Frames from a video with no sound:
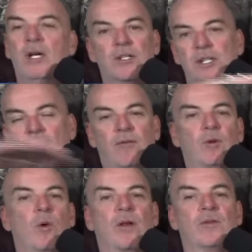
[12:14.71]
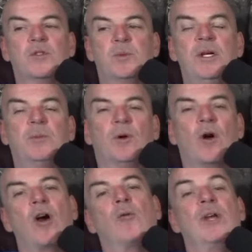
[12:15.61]
Because every one of those
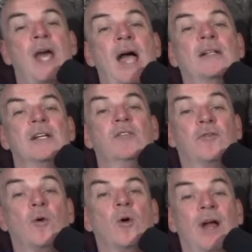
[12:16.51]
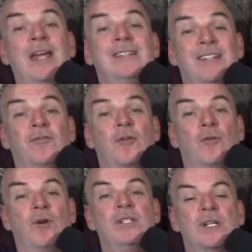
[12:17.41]
people are reacting for a
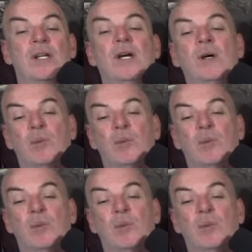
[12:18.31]
different reason,